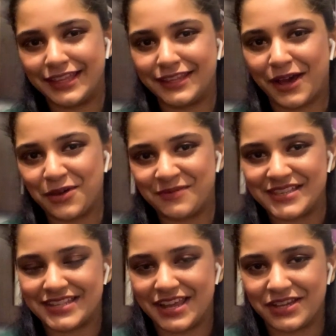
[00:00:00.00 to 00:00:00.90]
in the IOP's
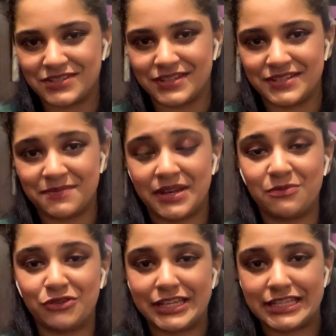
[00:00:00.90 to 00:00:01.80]
elections, but I'm
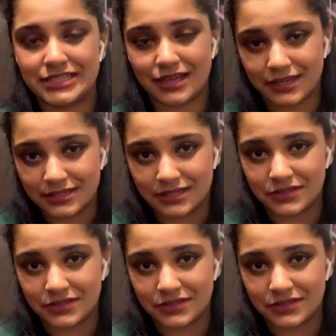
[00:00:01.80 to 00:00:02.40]
really excited